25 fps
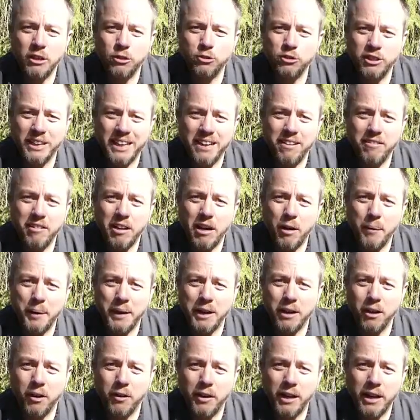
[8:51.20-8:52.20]
Ontario
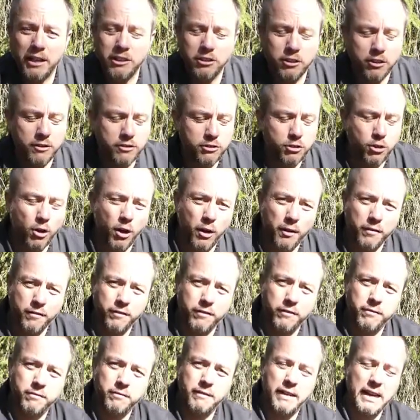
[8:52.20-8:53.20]
incarnation of this
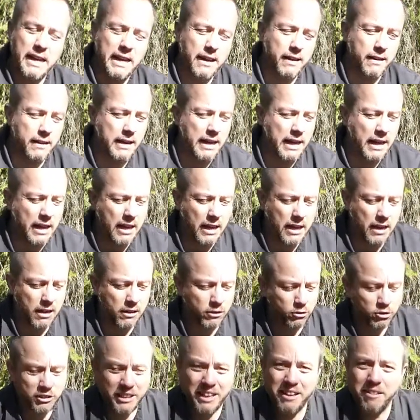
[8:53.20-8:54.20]
knife,
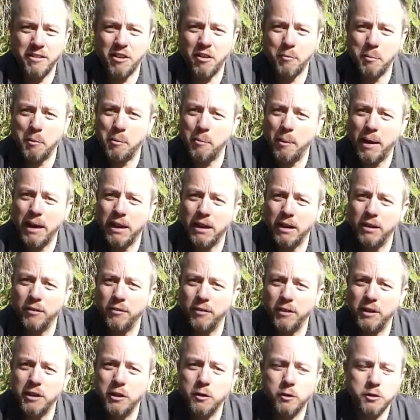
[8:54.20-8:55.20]
Ontario have been making it
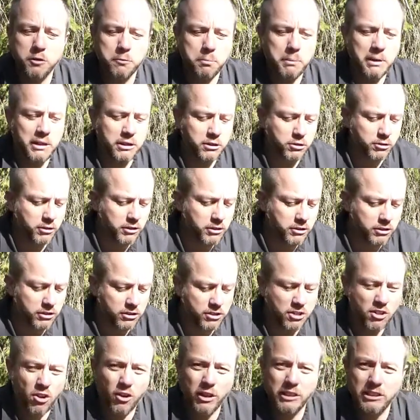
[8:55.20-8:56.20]
for the US military
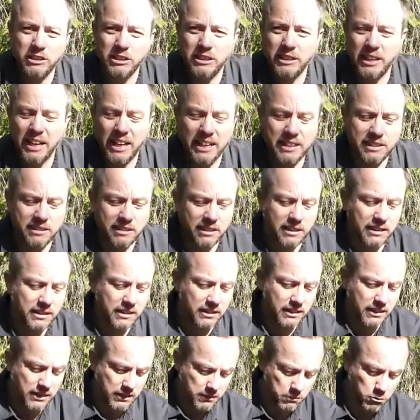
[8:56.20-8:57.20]
since 1980,
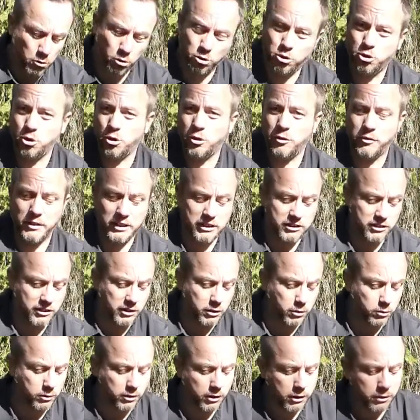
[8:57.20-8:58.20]
not sure if they
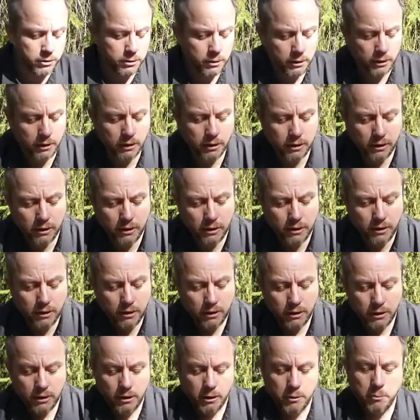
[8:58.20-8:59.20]
still do,
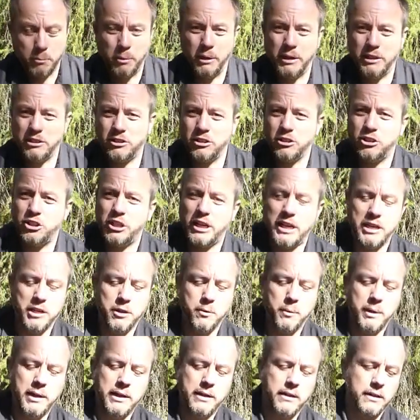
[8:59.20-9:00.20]
but it's a
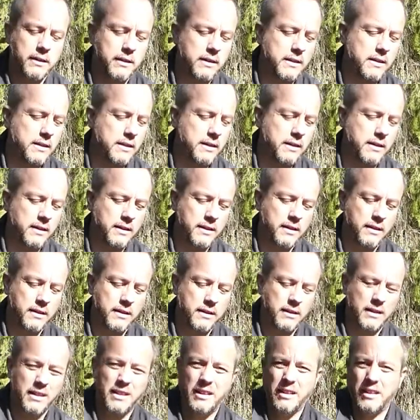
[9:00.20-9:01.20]
genuine
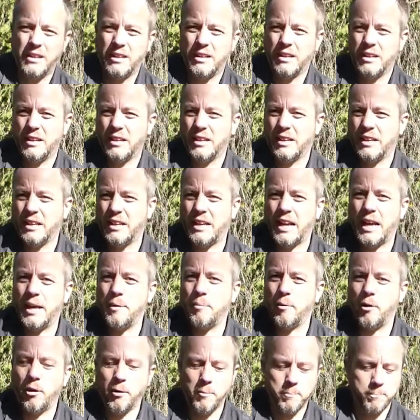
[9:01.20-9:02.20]

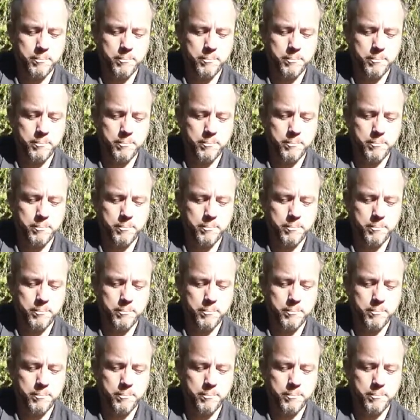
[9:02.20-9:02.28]
K-bar.